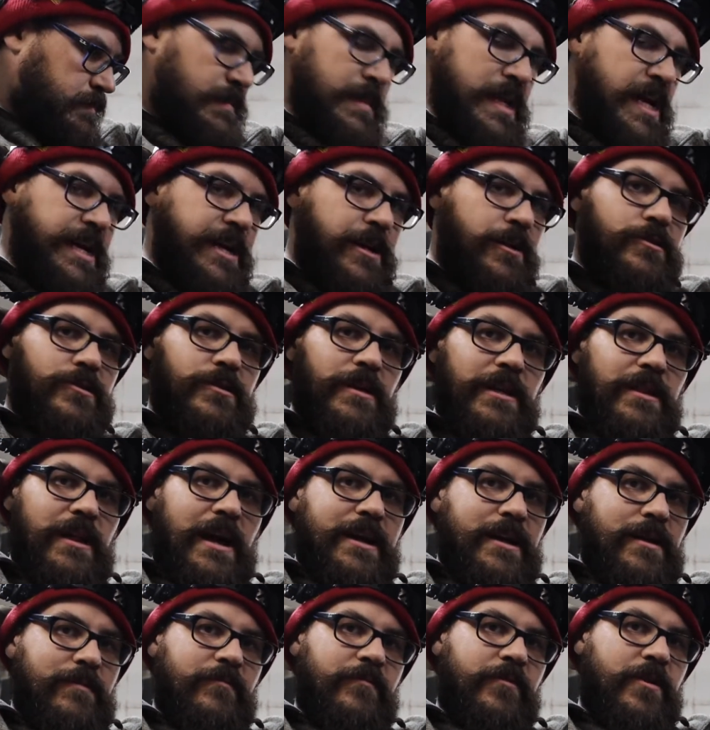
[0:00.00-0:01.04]
I usually
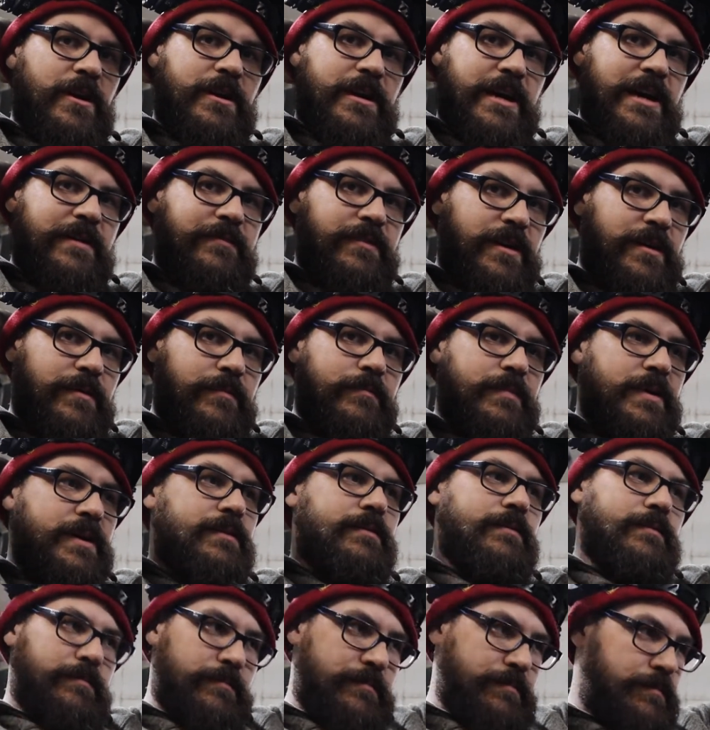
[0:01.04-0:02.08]
like them front heavy, but
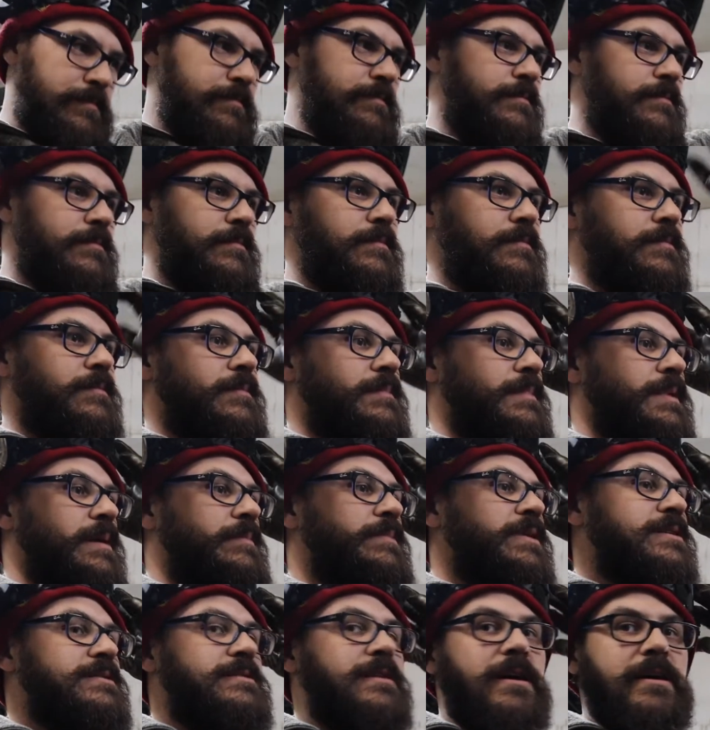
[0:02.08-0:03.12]

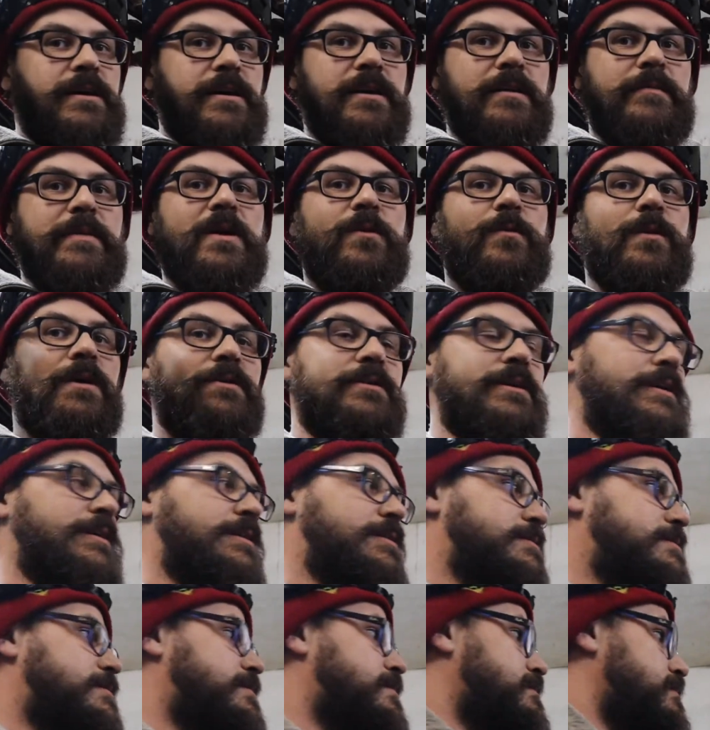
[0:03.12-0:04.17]
I'm not talking about welding
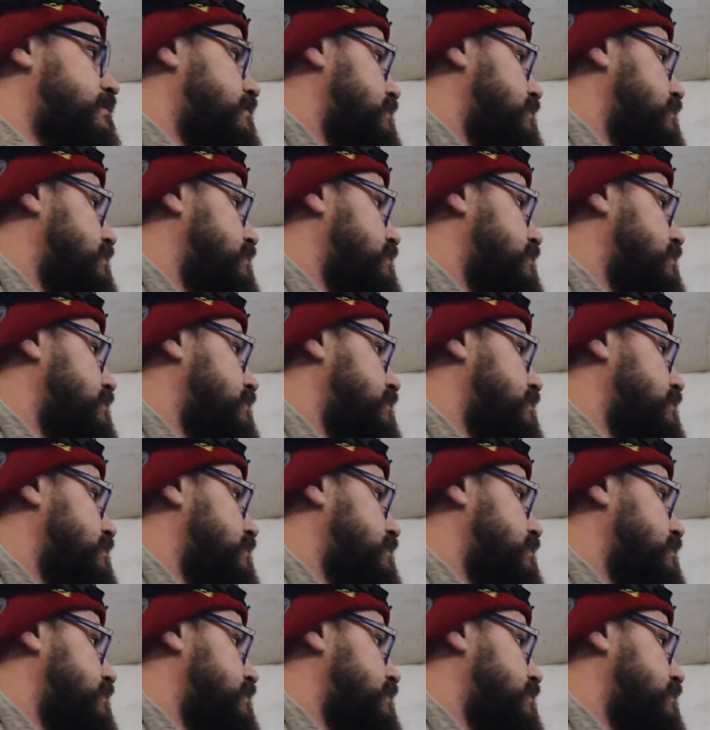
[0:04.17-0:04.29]
hoods.